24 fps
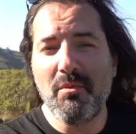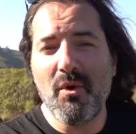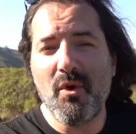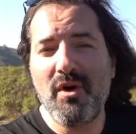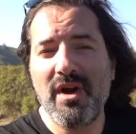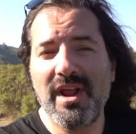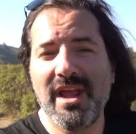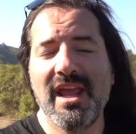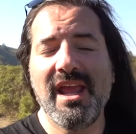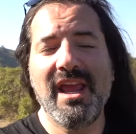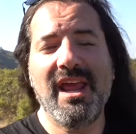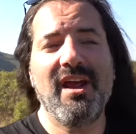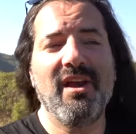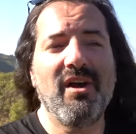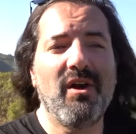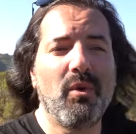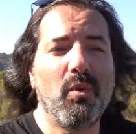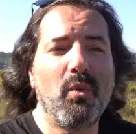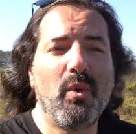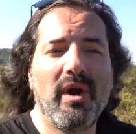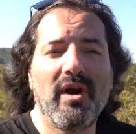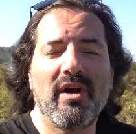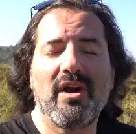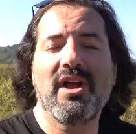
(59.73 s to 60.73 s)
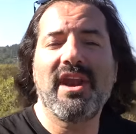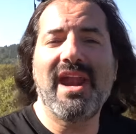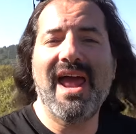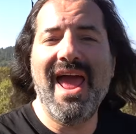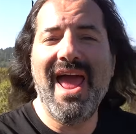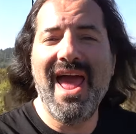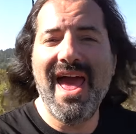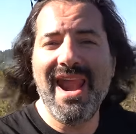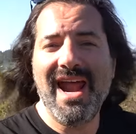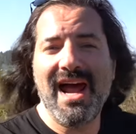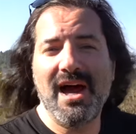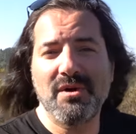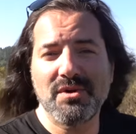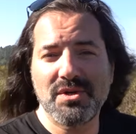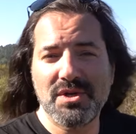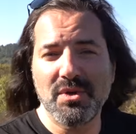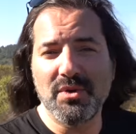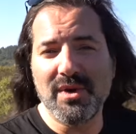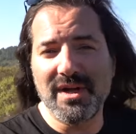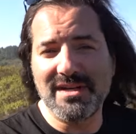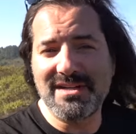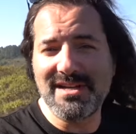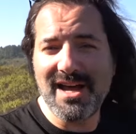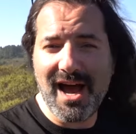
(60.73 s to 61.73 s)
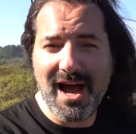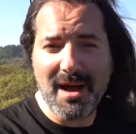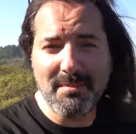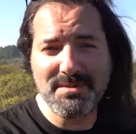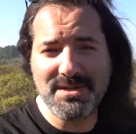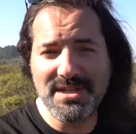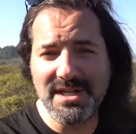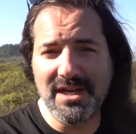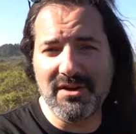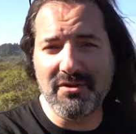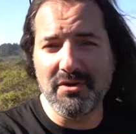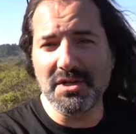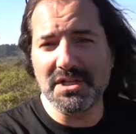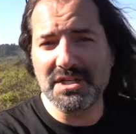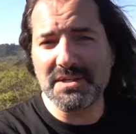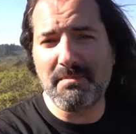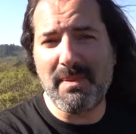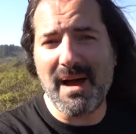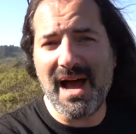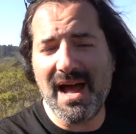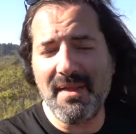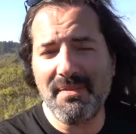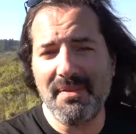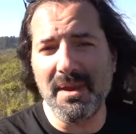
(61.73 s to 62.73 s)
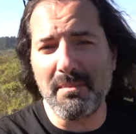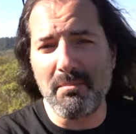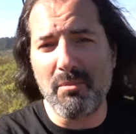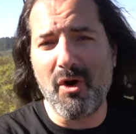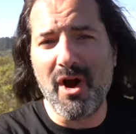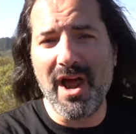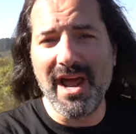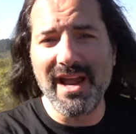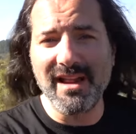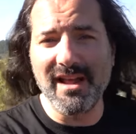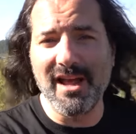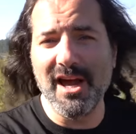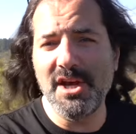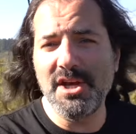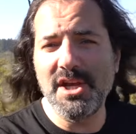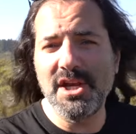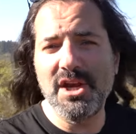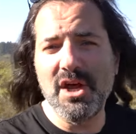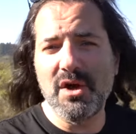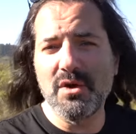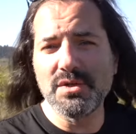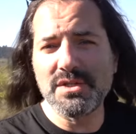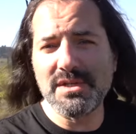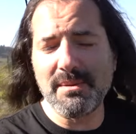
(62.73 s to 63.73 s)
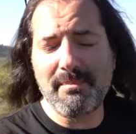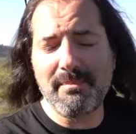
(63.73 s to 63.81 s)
morning here. We're gonna head out to a top secret spot that Brian Gundy knows